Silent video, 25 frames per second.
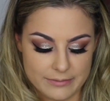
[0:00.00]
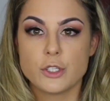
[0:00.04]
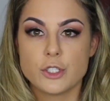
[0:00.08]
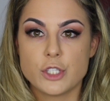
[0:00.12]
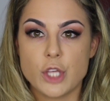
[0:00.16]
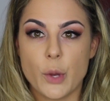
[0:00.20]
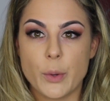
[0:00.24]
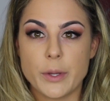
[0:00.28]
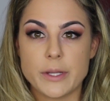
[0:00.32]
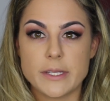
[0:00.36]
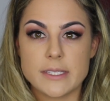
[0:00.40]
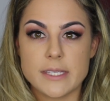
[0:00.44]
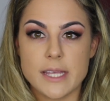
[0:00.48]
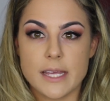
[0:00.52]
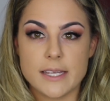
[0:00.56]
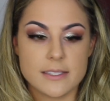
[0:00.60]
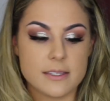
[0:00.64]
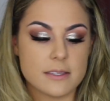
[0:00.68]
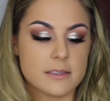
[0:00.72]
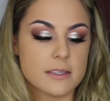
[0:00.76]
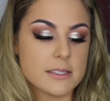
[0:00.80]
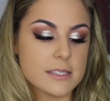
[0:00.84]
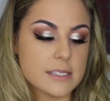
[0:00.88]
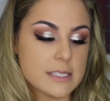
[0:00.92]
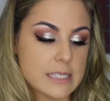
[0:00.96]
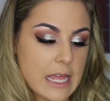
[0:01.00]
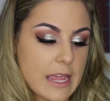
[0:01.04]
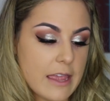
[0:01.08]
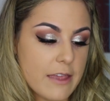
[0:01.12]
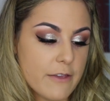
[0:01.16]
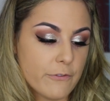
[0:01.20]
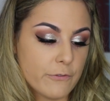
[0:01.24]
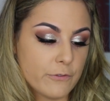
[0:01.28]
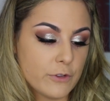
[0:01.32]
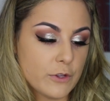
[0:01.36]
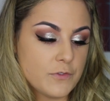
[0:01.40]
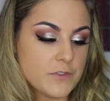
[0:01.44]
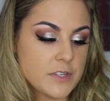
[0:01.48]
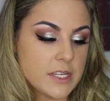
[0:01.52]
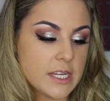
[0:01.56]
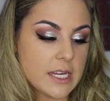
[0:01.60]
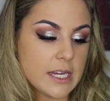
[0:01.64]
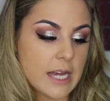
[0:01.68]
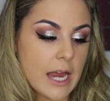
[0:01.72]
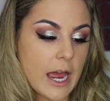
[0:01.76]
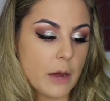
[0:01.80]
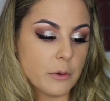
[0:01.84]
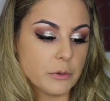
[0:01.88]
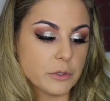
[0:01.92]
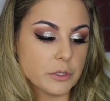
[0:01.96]
So it says that this is a
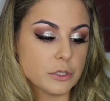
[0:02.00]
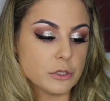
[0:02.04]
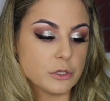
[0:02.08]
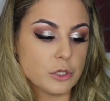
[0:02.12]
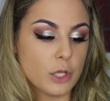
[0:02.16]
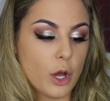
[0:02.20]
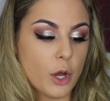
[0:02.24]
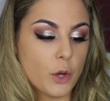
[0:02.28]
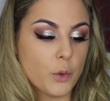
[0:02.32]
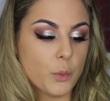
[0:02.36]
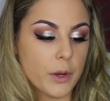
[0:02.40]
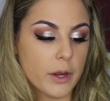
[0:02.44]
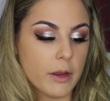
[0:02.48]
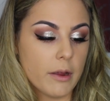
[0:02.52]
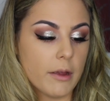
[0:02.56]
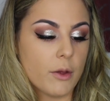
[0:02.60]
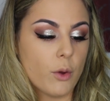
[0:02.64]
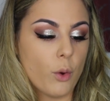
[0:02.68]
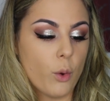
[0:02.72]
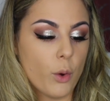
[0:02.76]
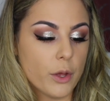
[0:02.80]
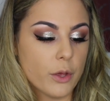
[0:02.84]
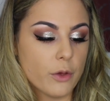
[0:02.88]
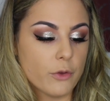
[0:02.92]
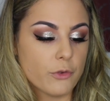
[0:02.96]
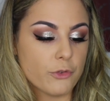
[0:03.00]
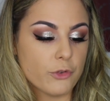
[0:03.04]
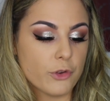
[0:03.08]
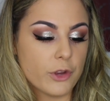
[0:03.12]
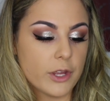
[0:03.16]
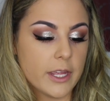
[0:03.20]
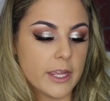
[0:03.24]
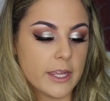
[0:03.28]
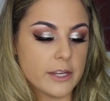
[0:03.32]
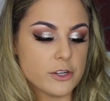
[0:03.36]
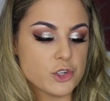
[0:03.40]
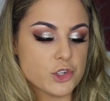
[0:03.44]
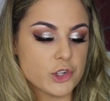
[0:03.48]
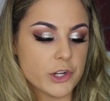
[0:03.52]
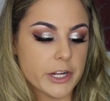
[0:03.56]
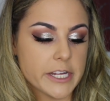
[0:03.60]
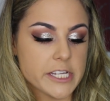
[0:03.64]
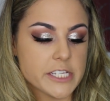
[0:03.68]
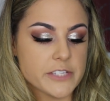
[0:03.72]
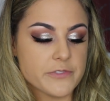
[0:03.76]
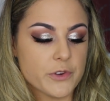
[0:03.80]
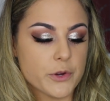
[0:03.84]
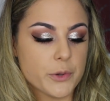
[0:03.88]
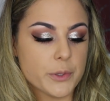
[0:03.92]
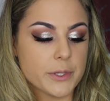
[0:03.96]
15-hour long-wearing, oil-free, and
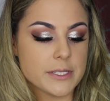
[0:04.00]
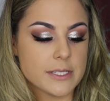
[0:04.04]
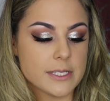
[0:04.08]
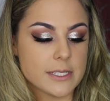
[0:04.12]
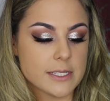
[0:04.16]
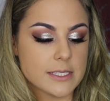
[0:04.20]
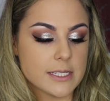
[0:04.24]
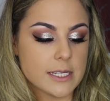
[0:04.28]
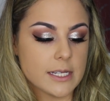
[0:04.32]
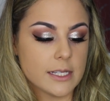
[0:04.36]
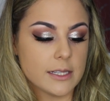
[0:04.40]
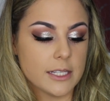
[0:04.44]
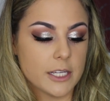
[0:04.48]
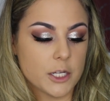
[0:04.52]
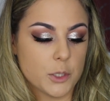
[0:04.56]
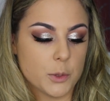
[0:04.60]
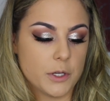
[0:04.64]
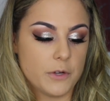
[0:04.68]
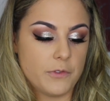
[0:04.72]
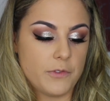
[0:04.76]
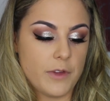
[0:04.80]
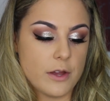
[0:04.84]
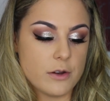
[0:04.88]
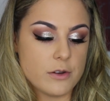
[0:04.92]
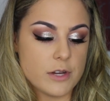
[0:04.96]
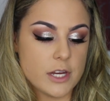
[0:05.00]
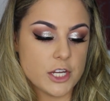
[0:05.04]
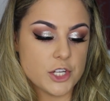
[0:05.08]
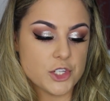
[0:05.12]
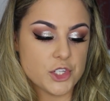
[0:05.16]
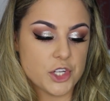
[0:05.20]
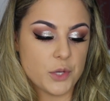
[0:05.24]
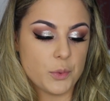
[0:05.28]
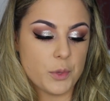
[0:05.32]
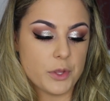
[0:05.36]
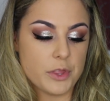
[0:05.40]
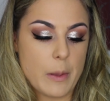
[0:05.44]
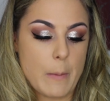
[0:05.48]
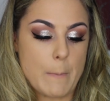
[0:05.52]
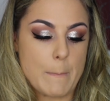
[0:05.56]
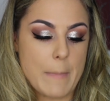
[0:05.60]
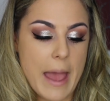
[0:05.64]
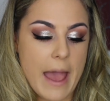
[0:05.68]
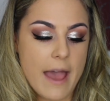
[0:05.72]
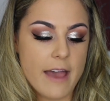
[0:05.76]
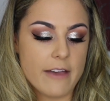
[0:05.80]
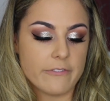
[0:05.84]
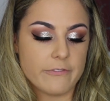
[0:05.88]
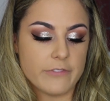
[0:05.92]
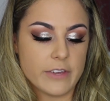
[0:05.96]
transfer-resistant liquid foundation with a
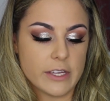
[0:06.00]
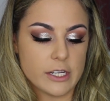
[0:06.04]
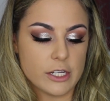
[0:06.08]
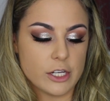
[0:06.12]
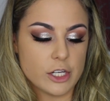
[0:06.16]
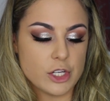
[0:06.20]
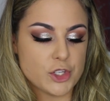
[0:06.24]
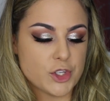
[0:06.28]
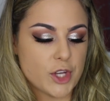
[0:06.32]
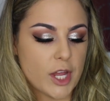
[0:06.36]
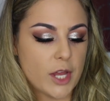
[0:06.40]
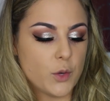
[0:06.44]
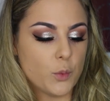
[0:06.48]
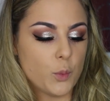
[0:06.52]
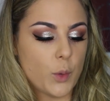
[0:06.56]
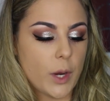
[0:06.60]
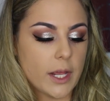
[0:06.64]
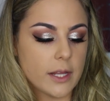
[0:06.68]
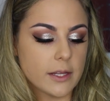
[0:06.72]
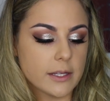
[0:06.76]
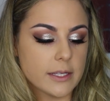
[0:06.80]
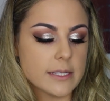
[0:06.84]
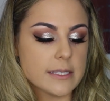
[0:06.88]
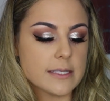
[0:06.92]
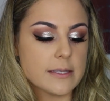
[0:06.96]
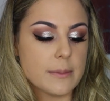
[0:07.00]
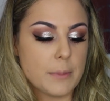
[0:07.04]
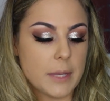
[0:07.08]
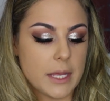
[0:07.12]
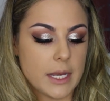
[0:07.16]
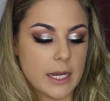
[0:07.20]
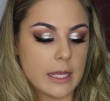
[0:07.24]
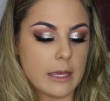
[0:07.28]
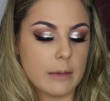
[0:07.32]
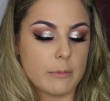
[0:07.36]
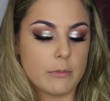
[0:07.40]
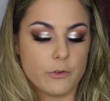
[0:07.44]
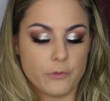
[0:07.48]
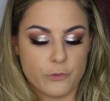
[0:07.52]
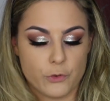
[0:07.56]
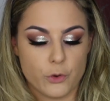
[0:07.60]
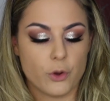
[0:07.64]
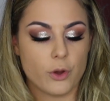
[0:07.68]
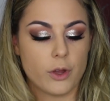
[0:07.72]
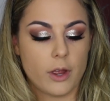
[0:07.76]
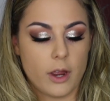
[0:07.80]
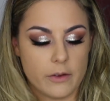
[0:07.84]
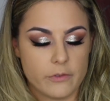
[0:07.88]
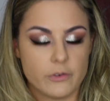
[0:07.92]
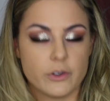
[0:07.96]
matte finish and weightless medium to
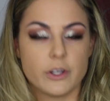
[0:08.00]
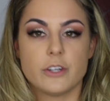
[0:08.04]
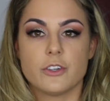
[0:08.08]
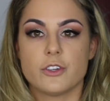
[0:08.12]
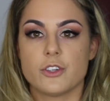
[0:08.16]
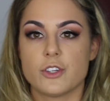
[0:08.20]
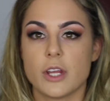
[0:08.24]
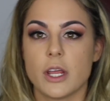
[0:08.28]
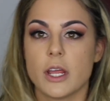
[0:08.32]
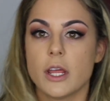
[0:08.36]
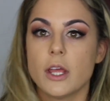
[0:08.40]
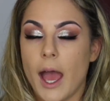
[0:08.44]
full coverage.